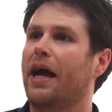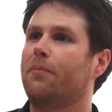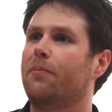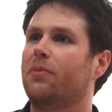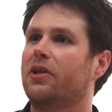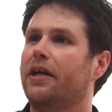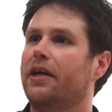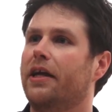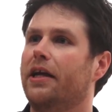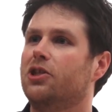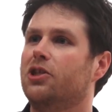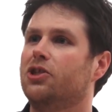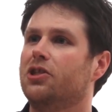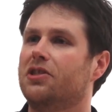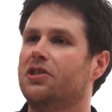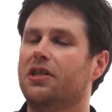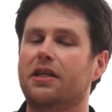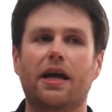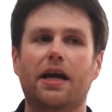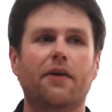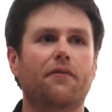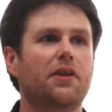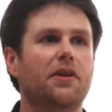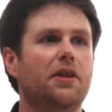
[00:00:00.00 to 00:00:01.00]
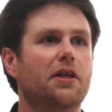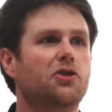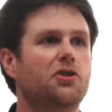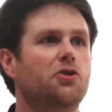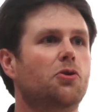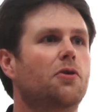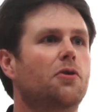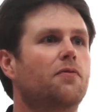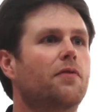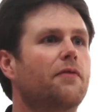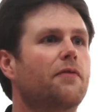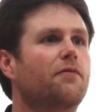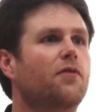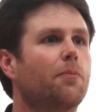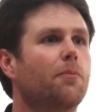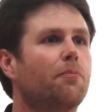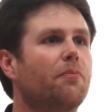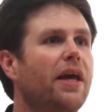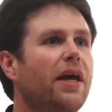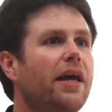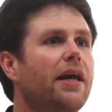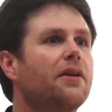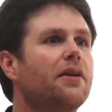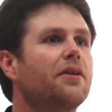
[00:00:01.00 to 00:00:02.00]
applications and everything's going to run from
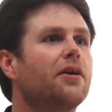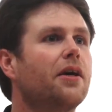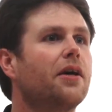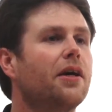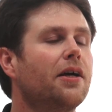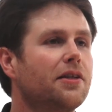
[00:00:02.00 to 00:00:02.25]
main.